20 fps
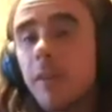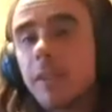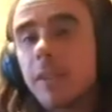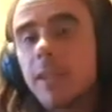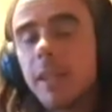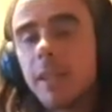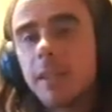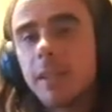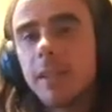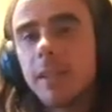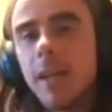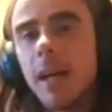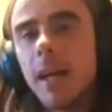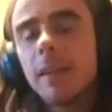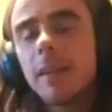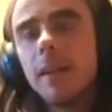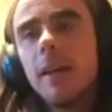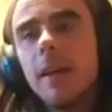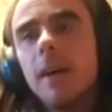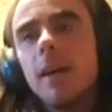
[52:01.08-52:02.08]
down south,
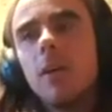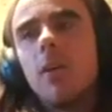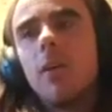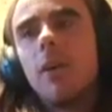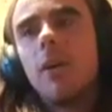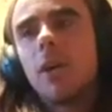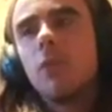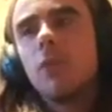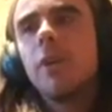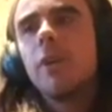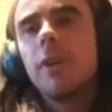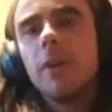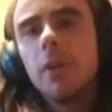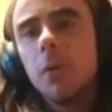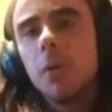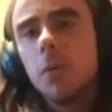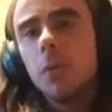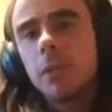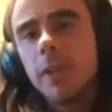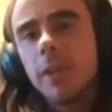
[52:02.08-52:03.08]
like your Red
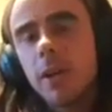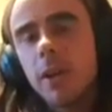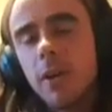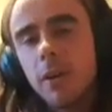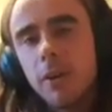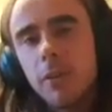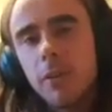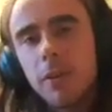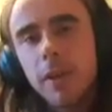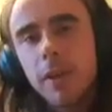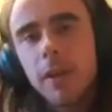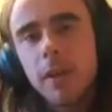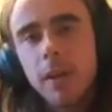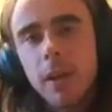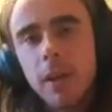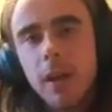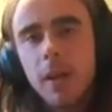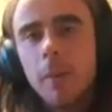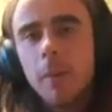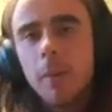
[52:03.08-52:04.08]
Hills, that kind of thing,
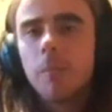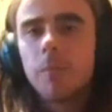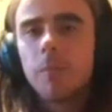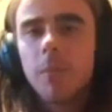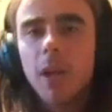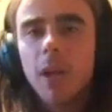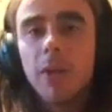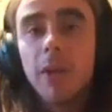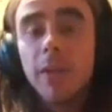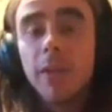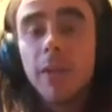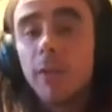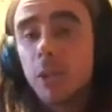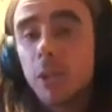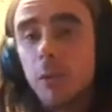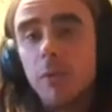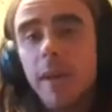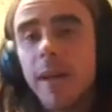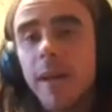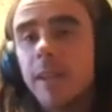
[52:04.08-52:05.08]
around the
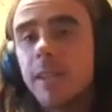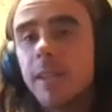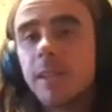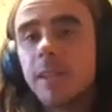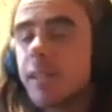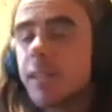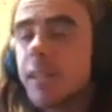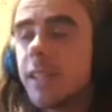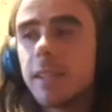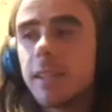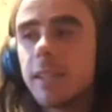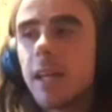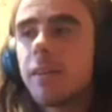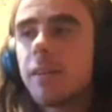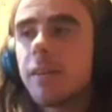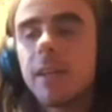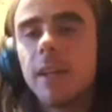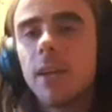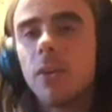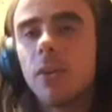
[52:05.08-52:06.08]
Richmond Ranges, there's
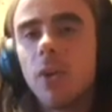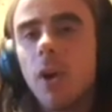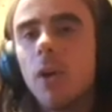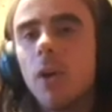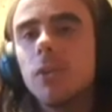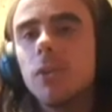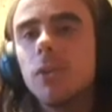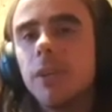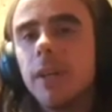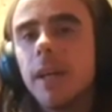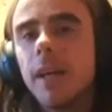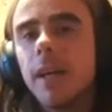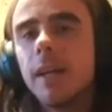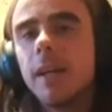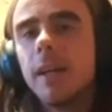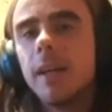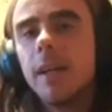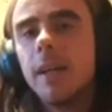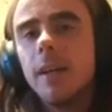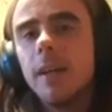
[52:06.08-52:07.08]
nothing that grows there,
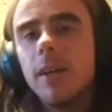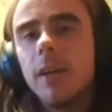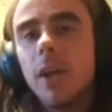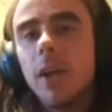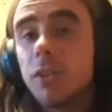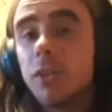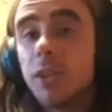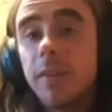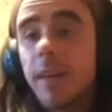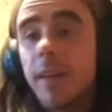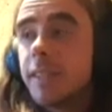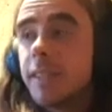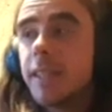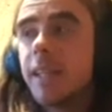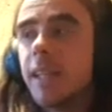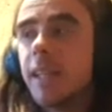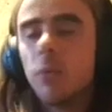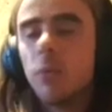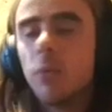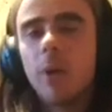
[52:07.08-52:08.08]
to the
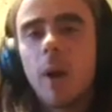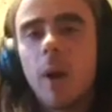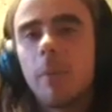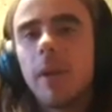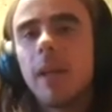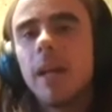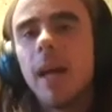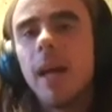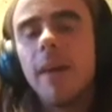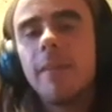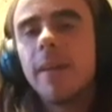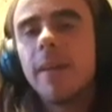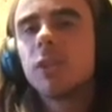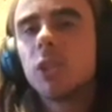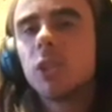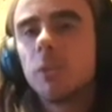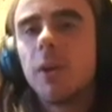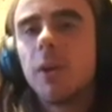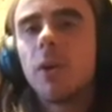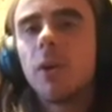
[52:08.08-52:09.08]
extent that we're up here, and that's
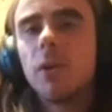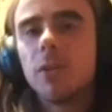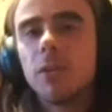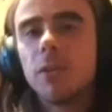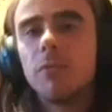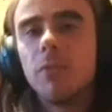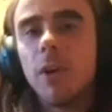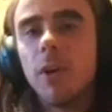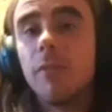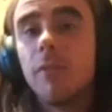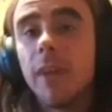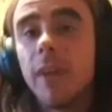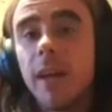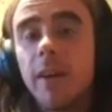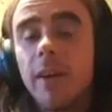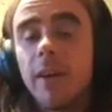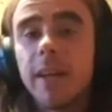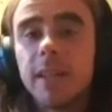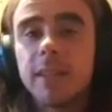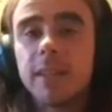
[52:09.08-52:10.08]
just because of that,
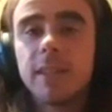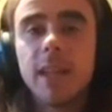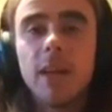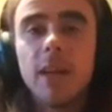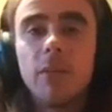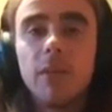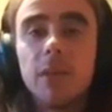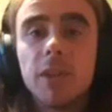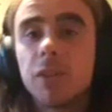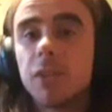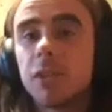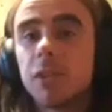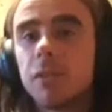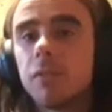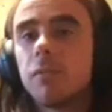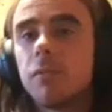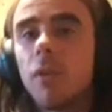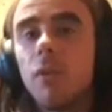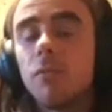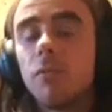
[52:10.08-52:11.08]
I guess, that richness
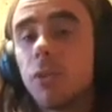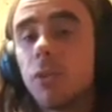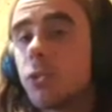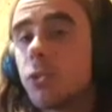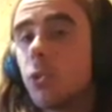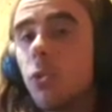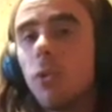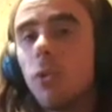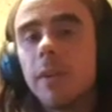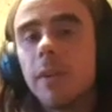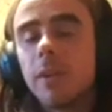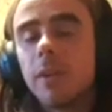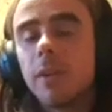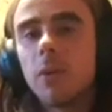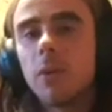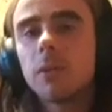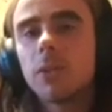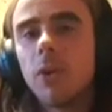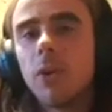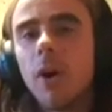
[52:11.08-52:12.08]
of the soil and the
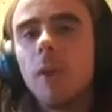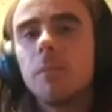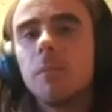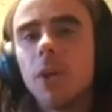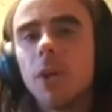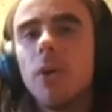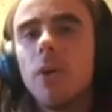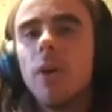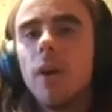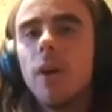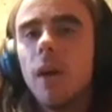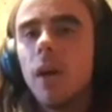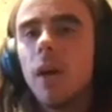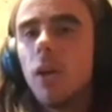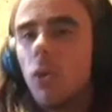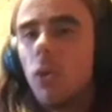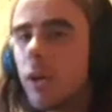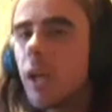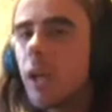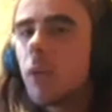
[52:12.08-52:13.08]
rock type. So
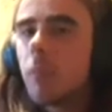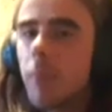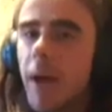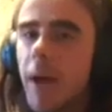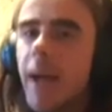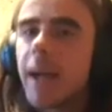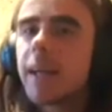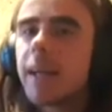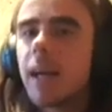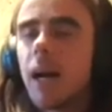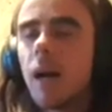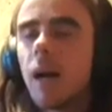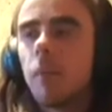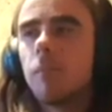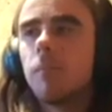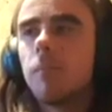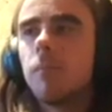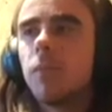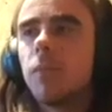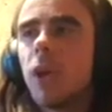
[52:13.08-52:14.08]
looking back,
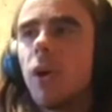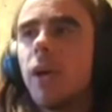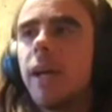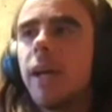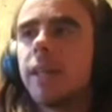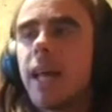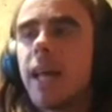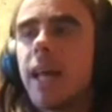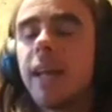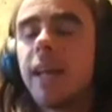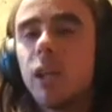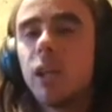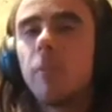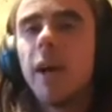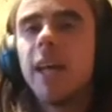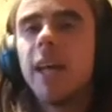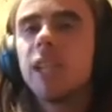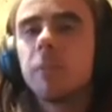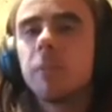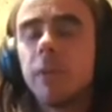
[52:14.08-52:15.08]
at the
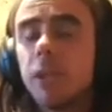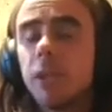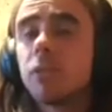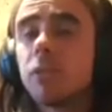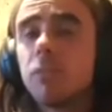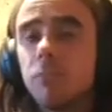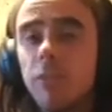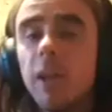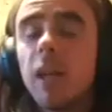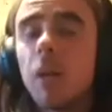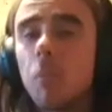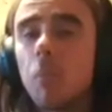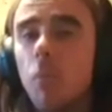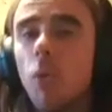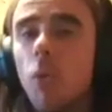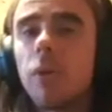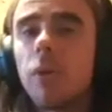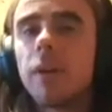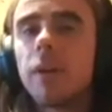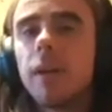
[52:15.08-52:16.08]
basement is really important,